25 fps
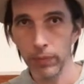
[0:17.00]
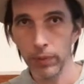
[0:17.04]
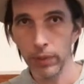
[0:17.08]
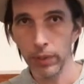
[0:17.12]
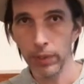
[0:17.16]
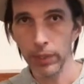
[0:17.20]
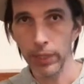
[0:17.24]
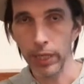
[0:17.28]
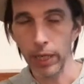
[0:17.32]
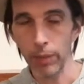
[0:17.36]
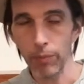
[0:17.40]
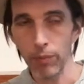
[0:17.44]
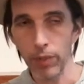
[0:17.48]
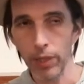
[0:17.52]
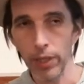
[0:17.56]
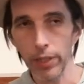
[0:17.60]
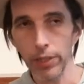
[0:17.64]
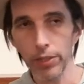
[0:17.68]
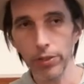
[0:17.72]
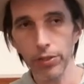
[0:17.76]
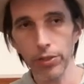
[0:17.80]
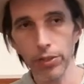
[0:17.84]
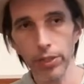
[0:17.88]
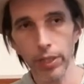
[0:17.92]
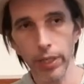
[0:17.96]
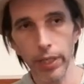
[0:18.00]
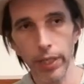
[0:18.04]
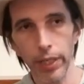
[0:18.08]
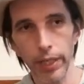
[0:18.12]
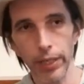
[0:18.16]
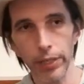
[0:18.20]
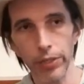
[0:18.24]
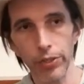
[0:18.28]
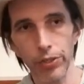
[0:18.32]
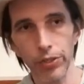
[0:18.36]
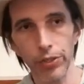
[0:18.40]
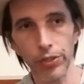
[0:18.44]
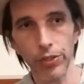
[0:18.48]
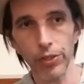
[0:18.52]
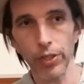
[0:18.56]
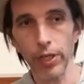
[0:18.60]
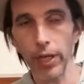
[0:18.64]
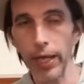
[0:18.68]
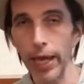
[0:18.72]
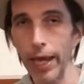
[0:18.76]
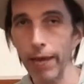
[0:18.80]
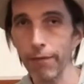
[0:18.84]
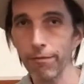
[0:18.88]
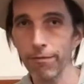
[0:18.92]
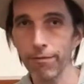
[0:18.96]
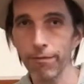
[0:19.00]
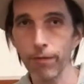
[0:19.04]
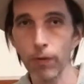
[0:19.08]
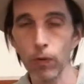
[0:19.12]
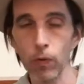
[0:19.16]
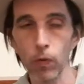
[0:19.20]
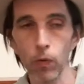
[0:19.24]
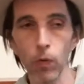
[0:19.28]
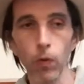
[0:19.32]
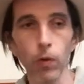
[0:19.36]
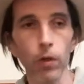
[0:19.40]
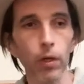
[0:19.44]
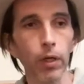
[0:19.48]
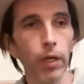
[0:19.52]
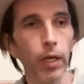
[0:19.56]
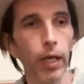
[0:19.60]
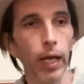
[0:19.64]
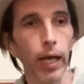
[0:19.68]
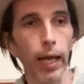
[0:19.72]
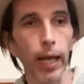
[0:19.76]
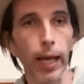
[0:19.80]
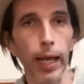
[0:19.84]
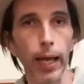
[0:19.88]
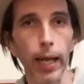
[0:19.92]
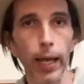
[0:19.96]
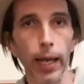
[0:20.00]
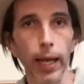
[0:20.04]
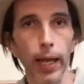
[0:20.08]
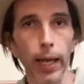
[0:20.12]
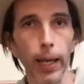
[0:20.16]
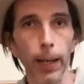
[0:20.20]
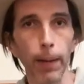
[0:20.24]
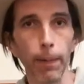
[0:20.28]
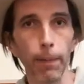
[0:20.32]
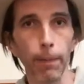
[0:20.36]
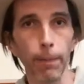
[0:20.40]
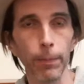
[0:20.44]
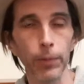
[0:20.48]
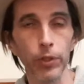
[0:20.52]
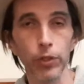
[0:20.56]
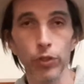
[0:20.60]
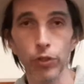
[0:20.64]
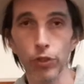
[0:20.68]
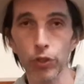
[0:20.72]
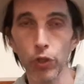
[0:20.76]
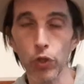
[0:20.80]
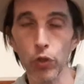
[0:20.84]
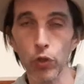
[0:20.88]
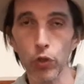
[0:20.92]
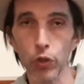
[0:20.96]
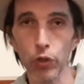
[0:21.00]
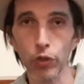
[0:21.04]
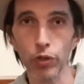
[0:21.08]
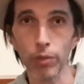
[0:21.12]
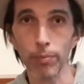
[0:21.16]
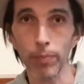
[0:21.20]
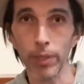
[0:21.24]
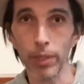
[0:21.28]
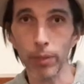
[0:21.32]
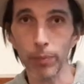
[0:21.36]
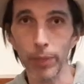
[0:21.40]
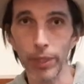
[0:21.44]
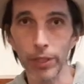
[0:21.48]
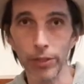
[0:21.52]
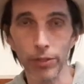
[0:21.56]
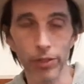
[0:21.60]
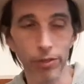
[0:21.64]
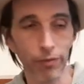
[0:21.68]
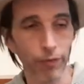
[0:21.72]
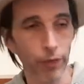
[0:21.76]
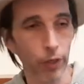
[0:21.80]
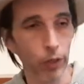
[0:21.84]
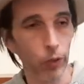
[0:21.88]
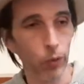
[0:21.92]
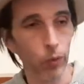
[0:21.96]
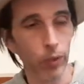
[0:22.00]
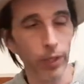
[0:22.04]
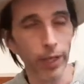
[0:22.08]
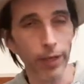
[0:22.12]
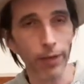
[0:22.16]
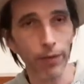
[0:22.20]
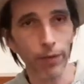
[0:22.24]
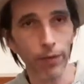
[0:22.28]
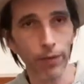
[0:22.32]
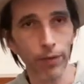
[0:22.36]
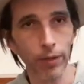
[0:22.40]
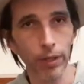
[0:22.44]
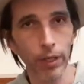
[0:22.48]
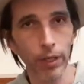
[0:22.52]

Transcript: camera lens. It's f4, 200mm focal length.